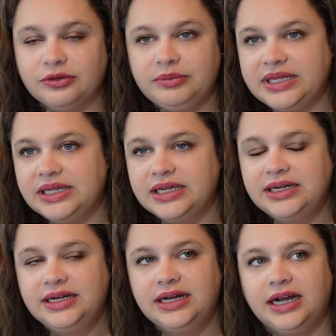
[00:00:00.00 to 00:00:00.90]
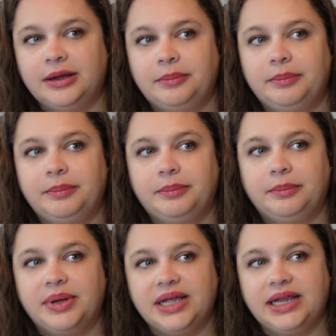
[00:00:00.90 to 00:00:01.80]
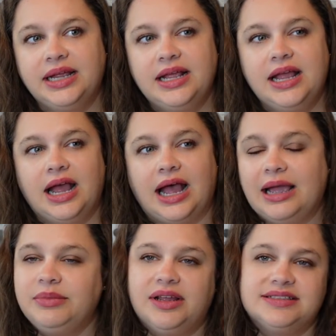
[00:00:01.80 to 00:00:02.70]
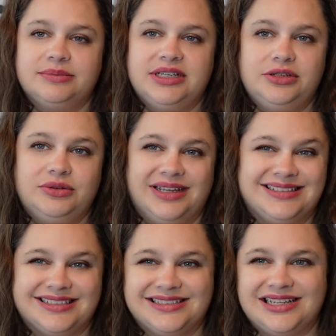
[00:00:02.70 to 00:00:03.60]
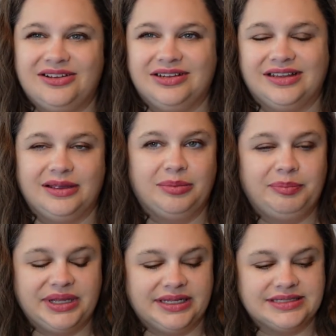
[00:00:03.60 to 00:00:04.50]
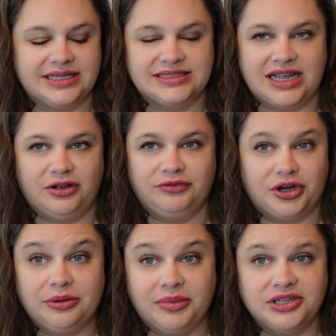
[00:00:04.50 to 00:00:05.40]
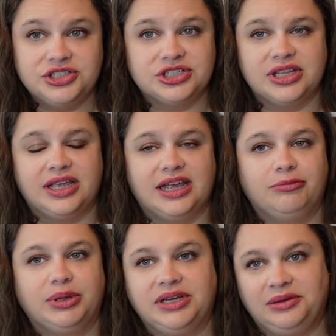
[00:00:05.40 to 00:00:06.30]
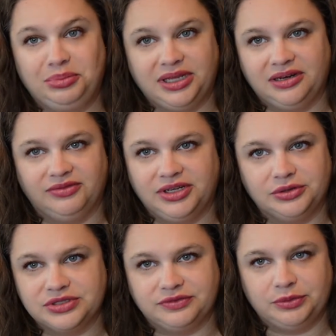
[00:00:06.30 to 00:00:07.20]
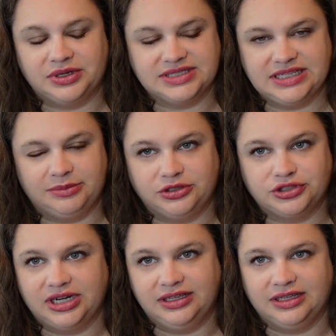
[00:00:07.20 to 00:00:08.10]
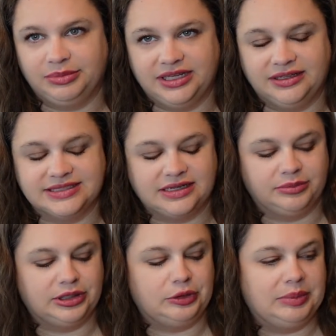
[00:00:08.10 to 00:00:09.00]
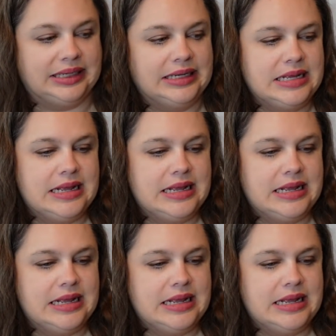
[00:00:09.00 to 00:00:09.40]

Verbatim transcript: for me, um, but I'm not somebody who like sits down and like plans things out very much. Like, I have plenty of planning videos if you want to see them. I'll try to link a playlist down below. But